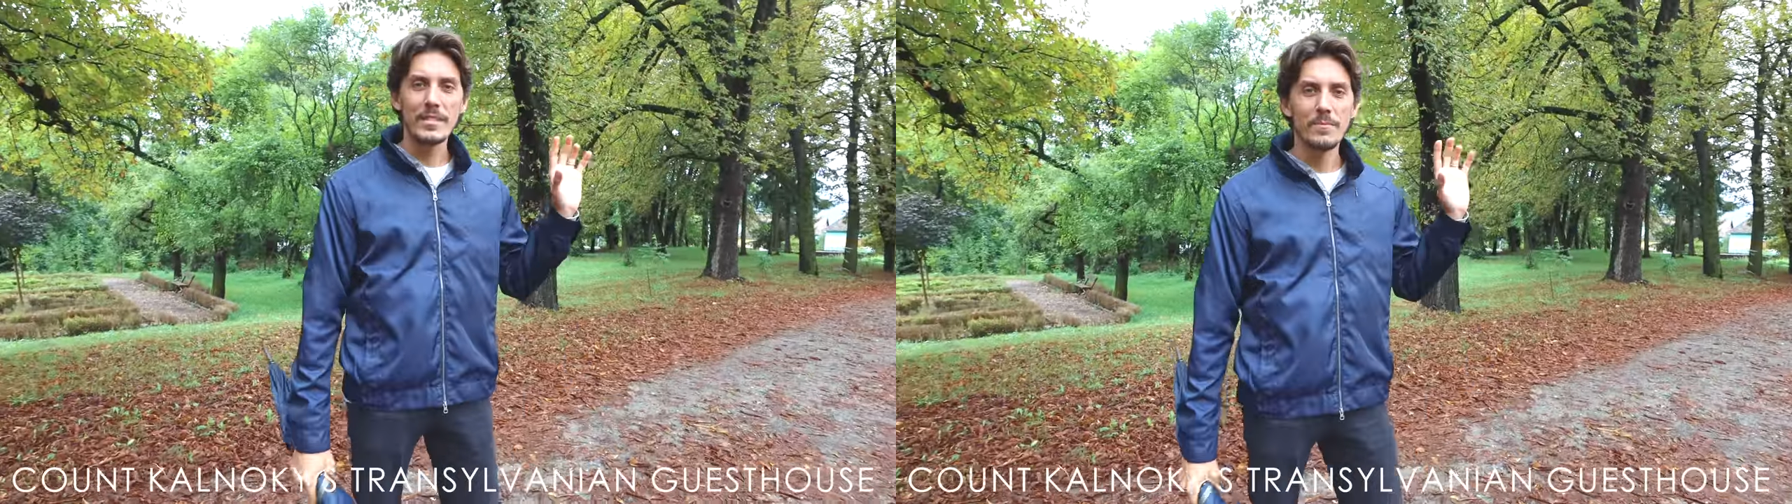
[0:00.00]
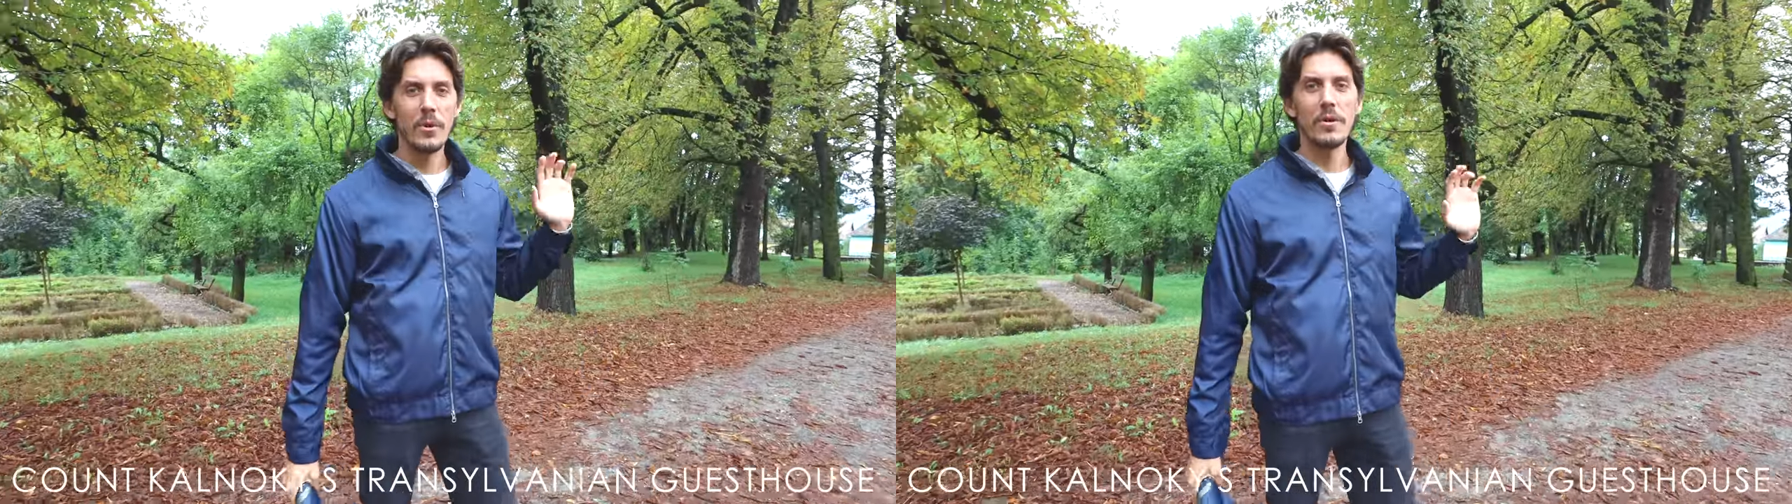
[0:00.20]

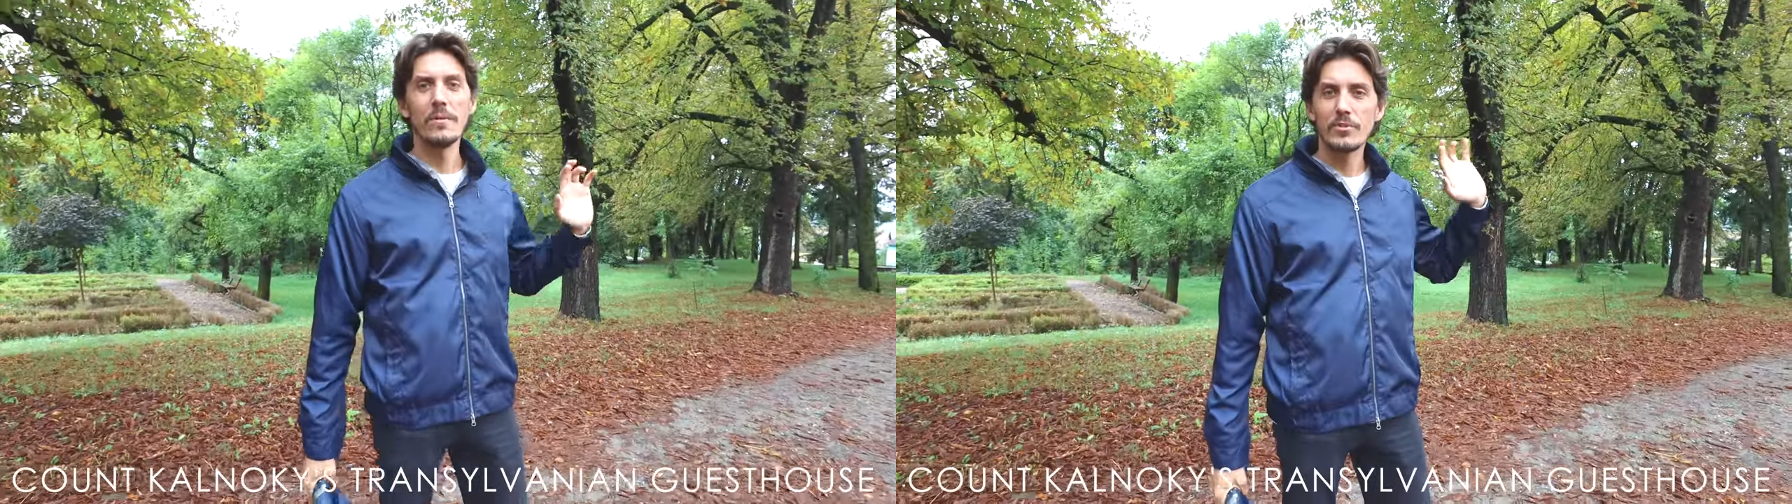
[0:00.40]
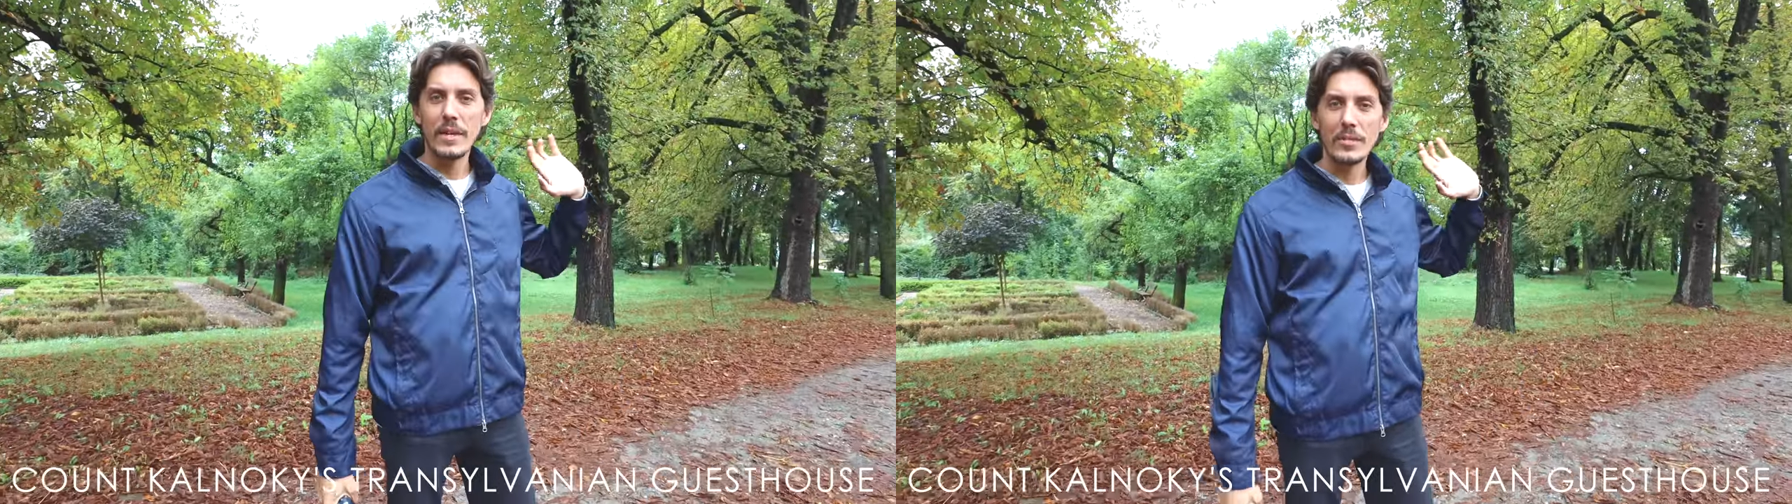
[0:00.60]

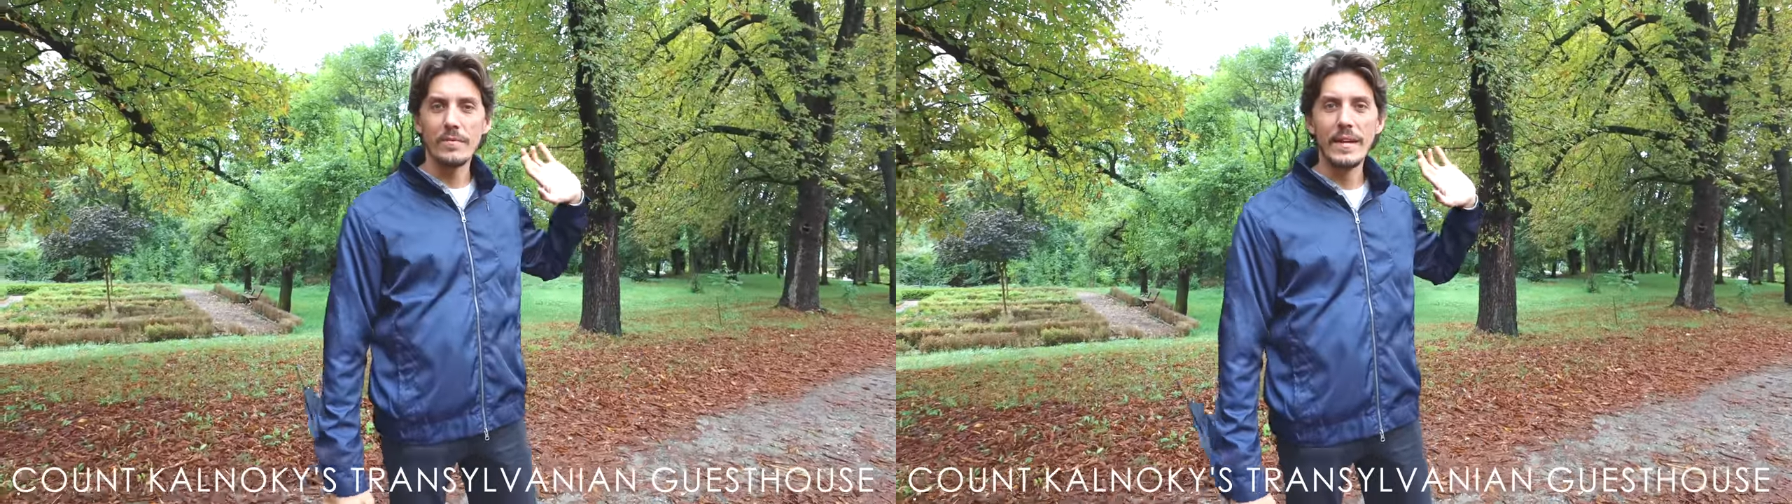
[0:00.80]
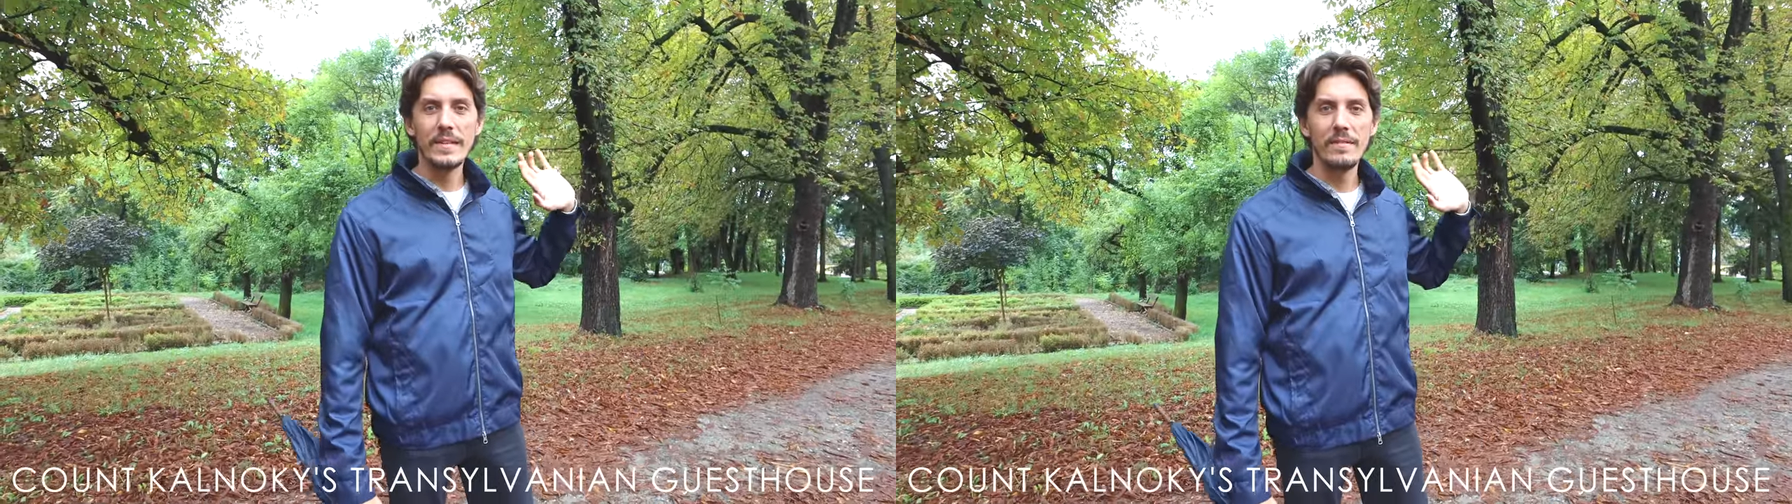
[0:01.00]
small
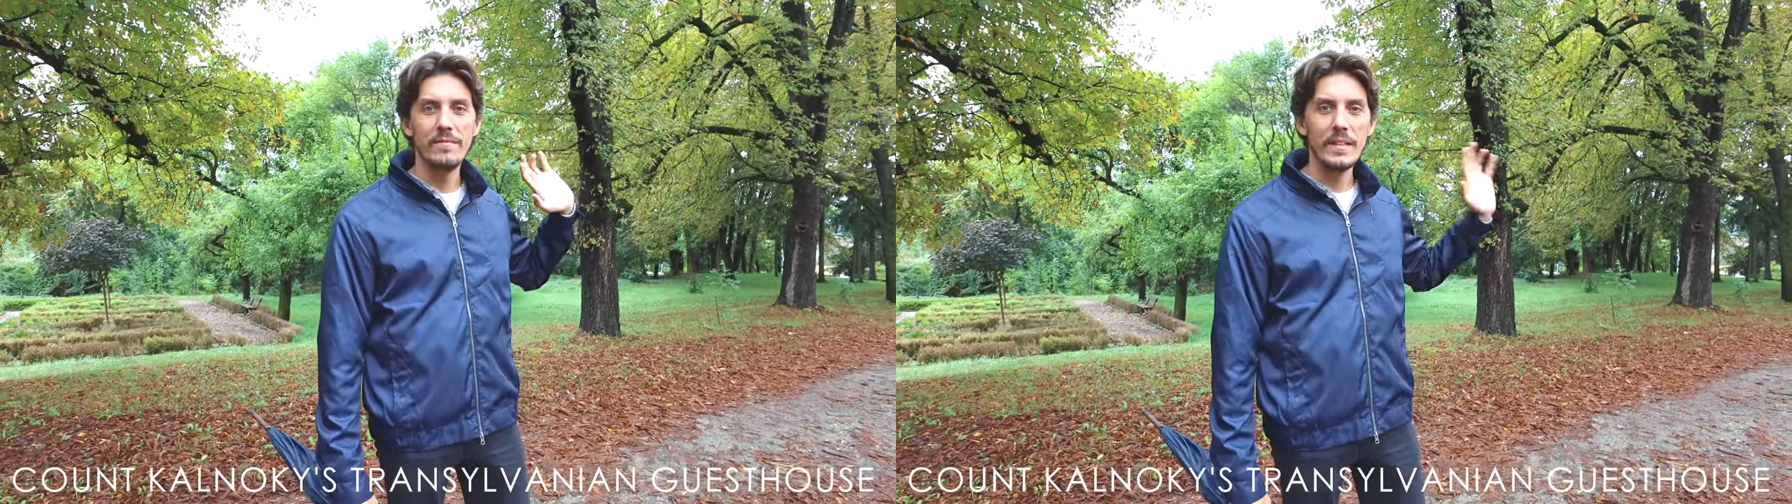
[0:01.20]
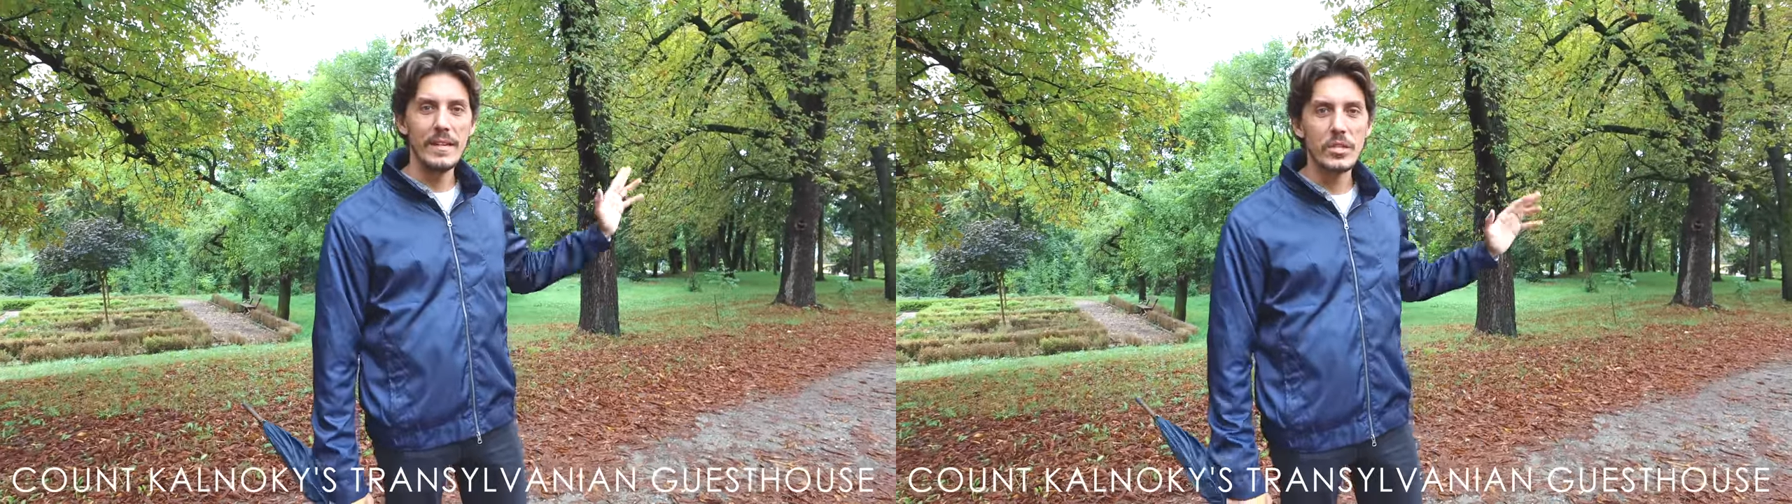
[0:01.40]
Transylvanian
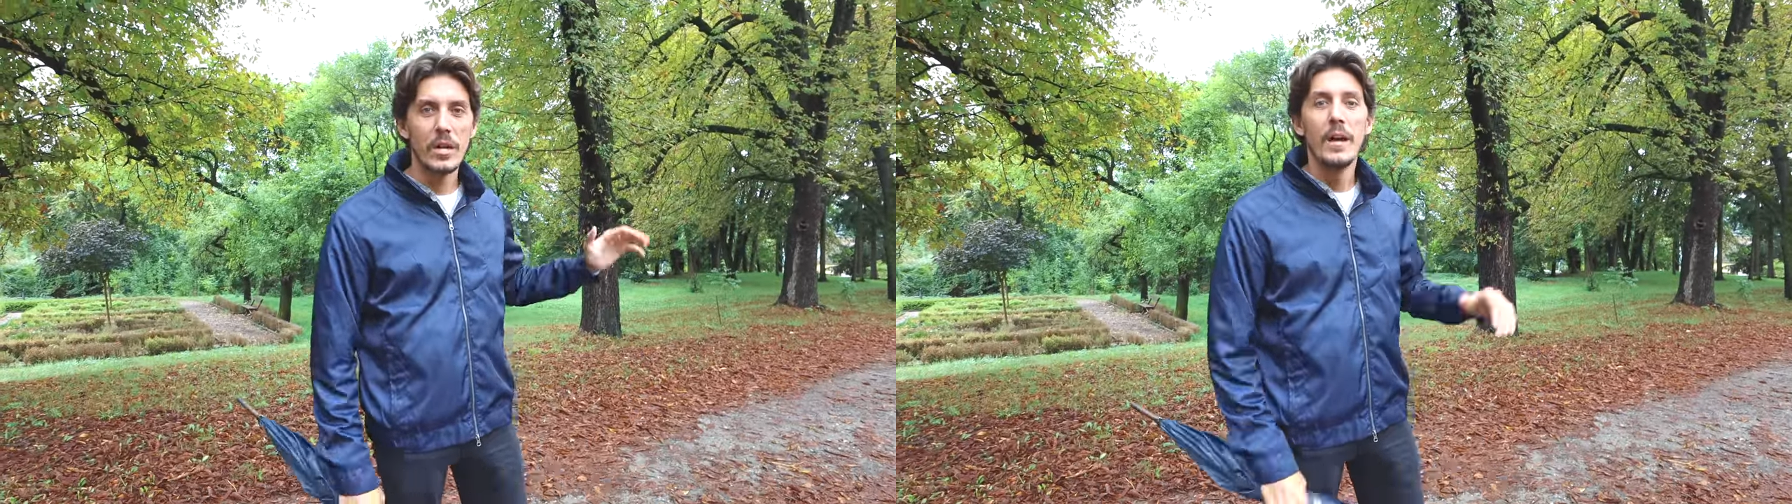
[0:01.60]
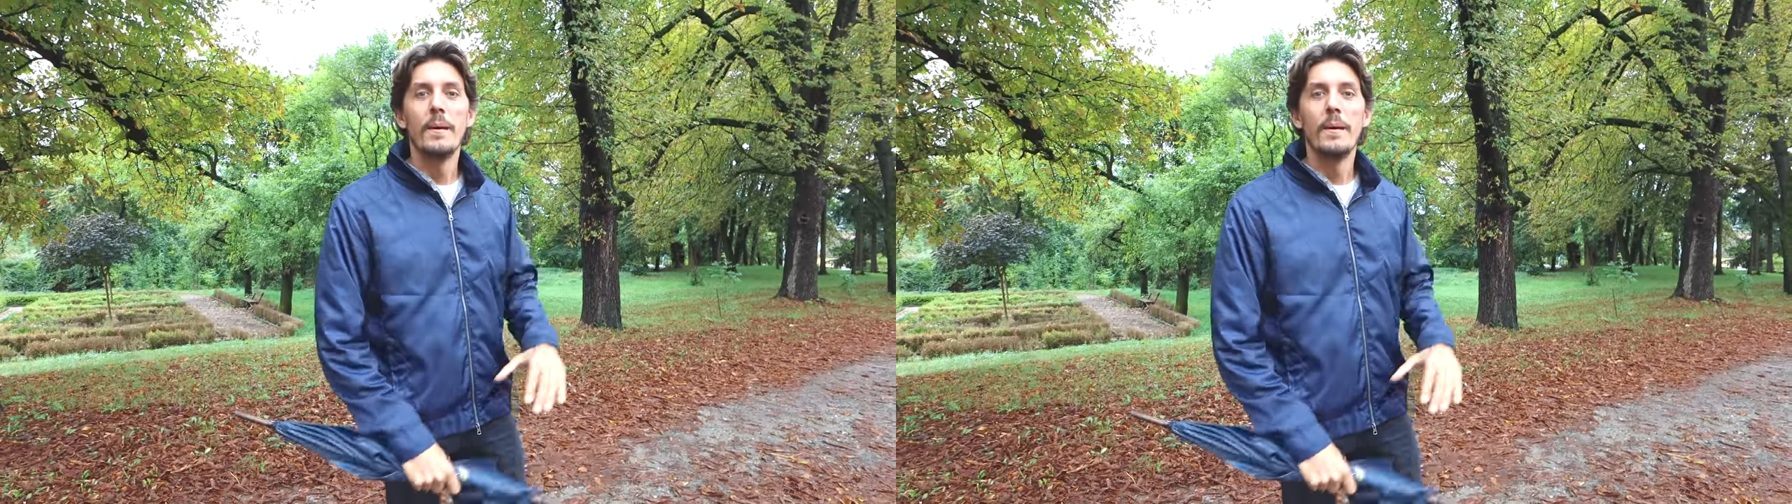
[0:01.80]
village,